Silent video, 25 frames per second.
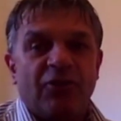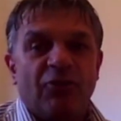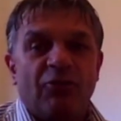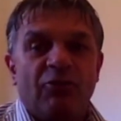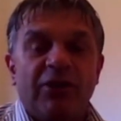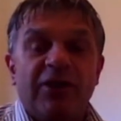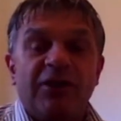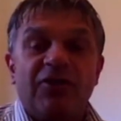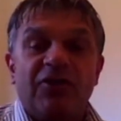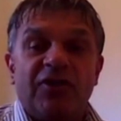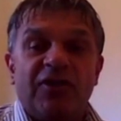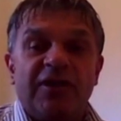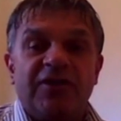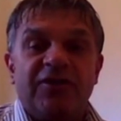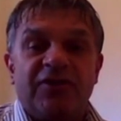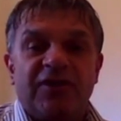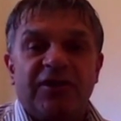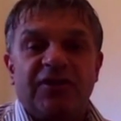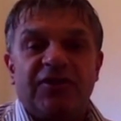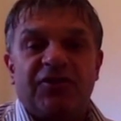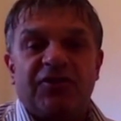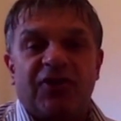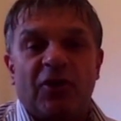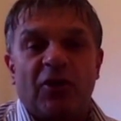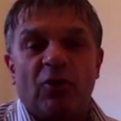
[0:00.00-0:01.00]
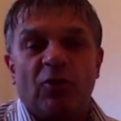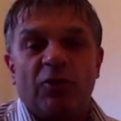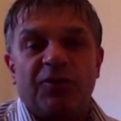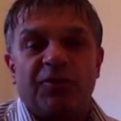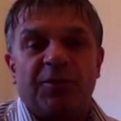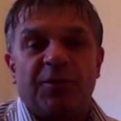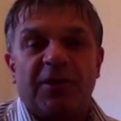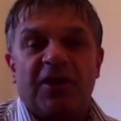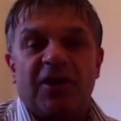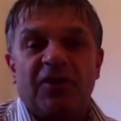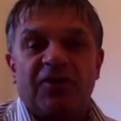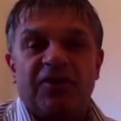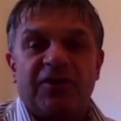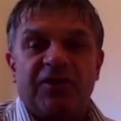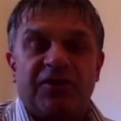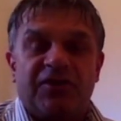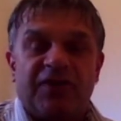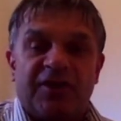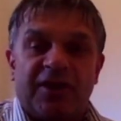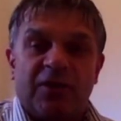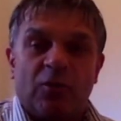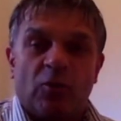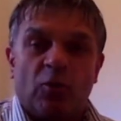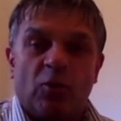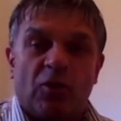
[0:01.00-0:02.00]
the reason he did so was because he
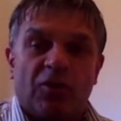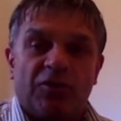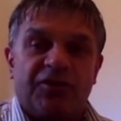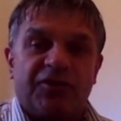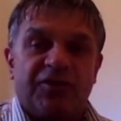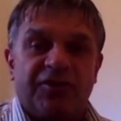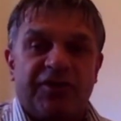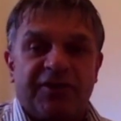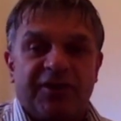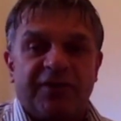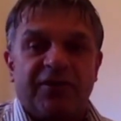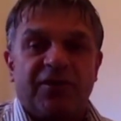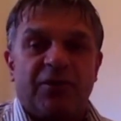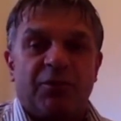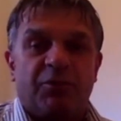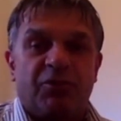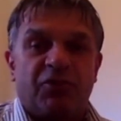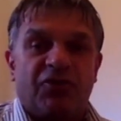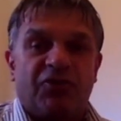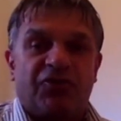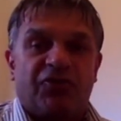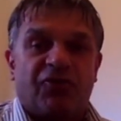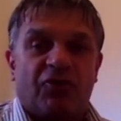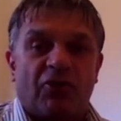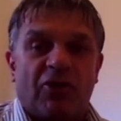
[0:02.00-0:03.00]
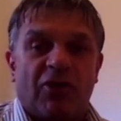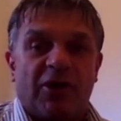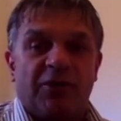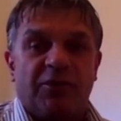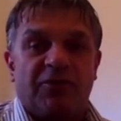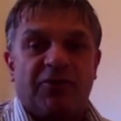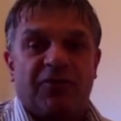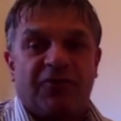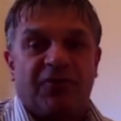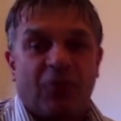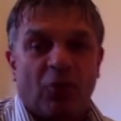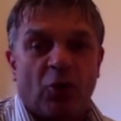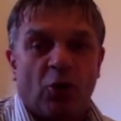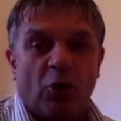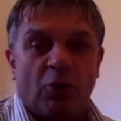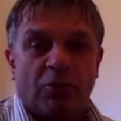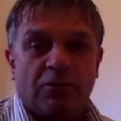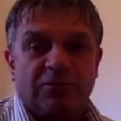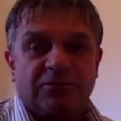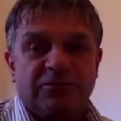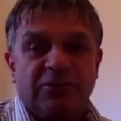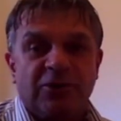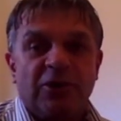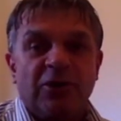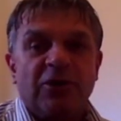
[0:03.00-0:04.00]
said it wasn't in the prescribed
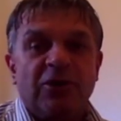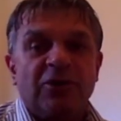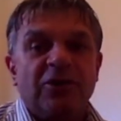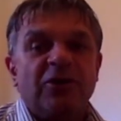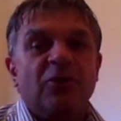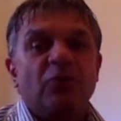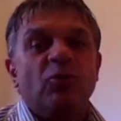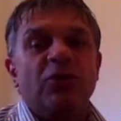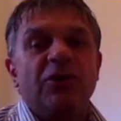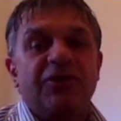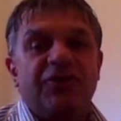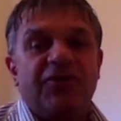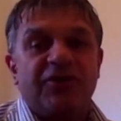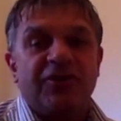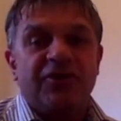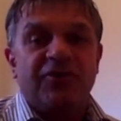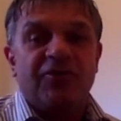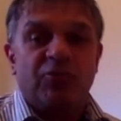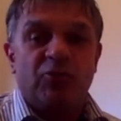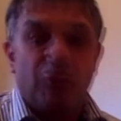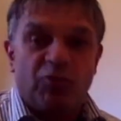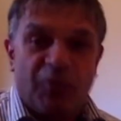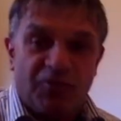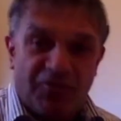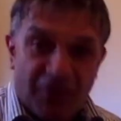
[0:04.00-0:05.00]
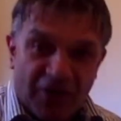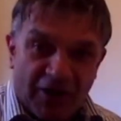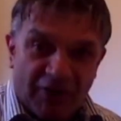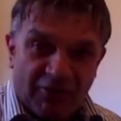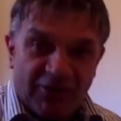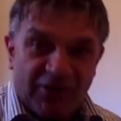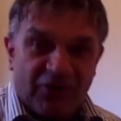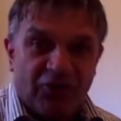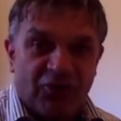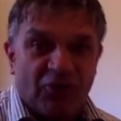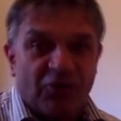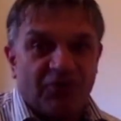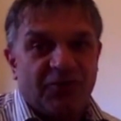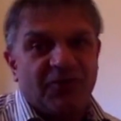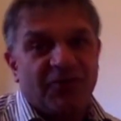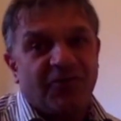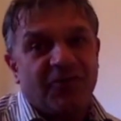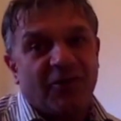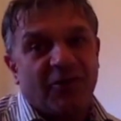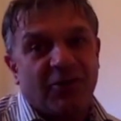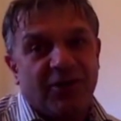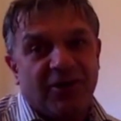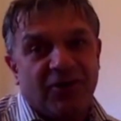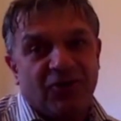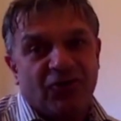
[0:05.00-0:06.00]
form, which is very good and
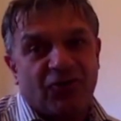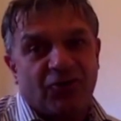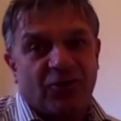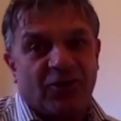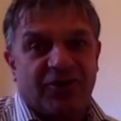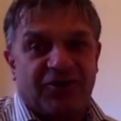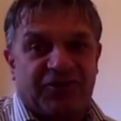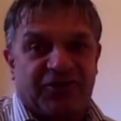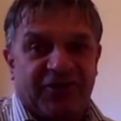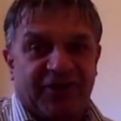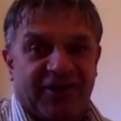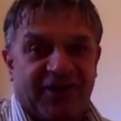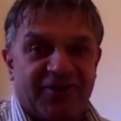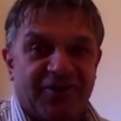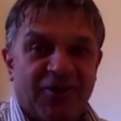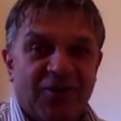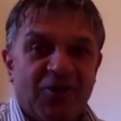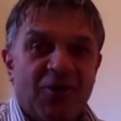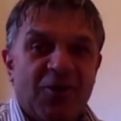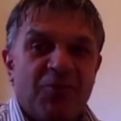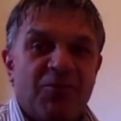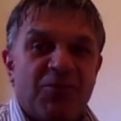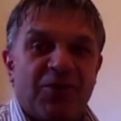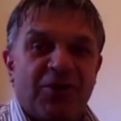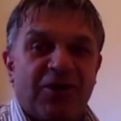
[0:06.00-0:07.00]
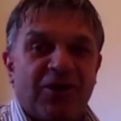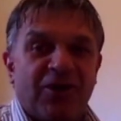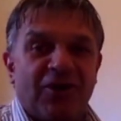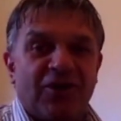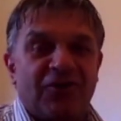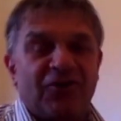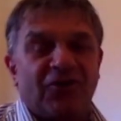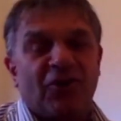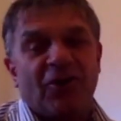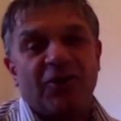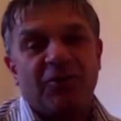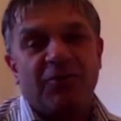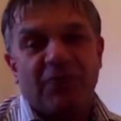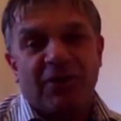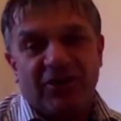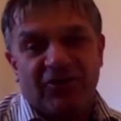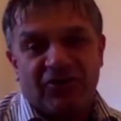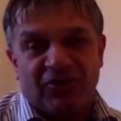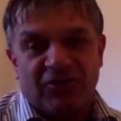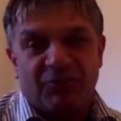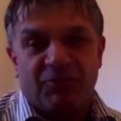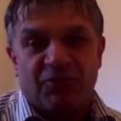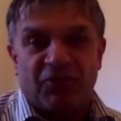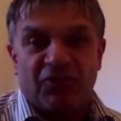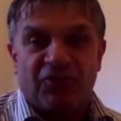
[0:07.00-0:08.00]
very interesting because I'd
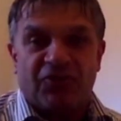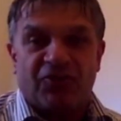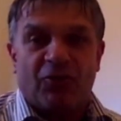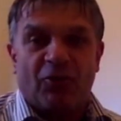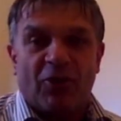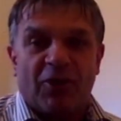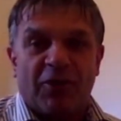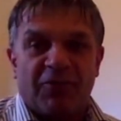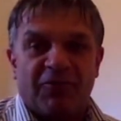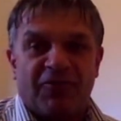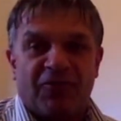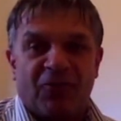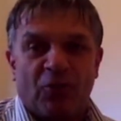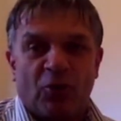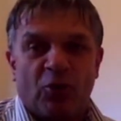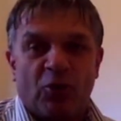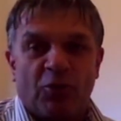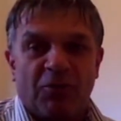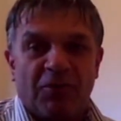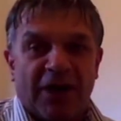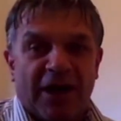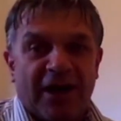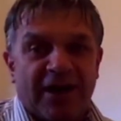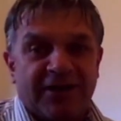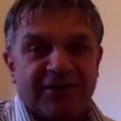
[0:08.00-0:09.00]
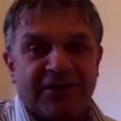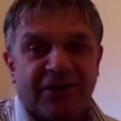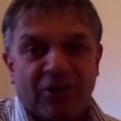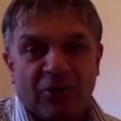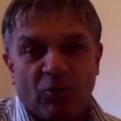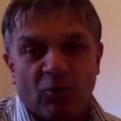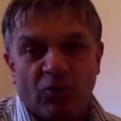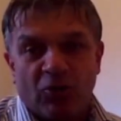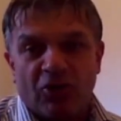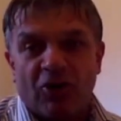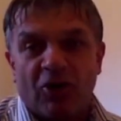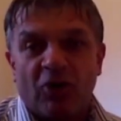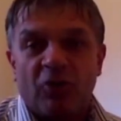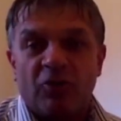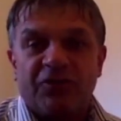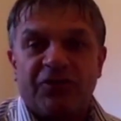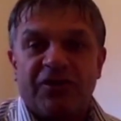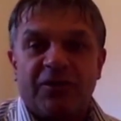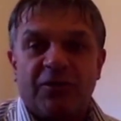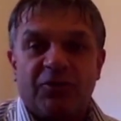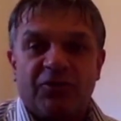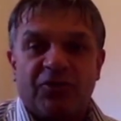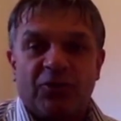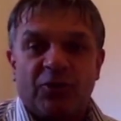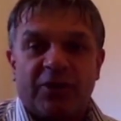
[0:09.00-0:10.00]
mentioned prescribed form and we're
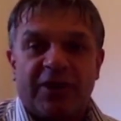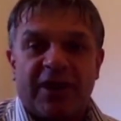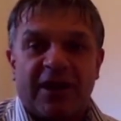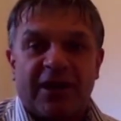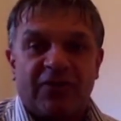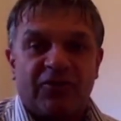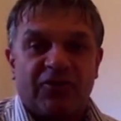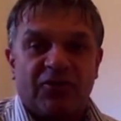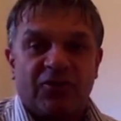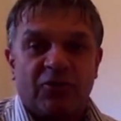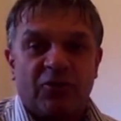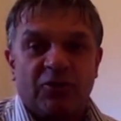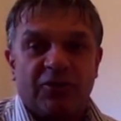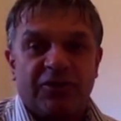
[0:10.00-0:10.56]
holding them to account